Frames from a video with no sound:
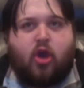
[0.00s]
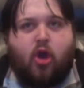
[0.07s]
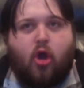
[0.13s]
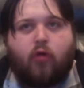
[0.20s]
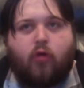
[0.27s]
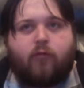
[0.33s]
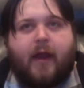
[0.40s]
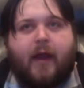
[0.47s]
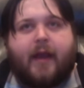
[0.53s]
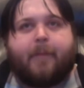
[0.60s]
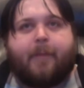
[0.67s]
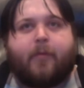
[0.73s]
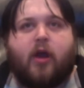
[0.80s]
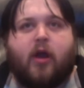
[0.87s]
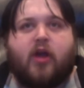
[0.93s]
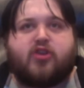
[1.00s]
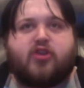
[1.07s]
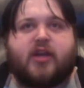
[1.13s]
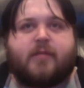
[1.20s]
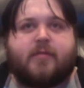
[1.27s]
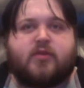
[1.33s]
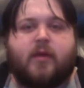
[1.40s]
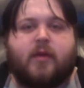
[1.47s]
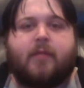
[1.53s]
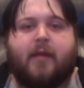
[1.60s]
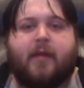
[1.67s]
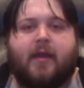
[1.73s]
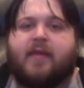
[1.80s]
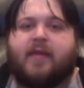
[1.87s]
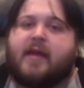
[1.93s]
co-writing project between
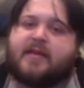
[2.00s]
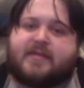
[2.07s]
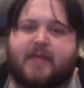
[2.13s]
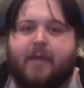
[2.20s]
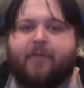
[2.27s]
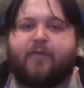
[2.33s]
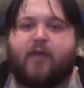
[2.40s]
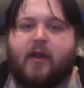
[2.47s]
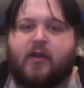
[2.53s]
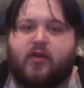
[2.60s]
me and that same friend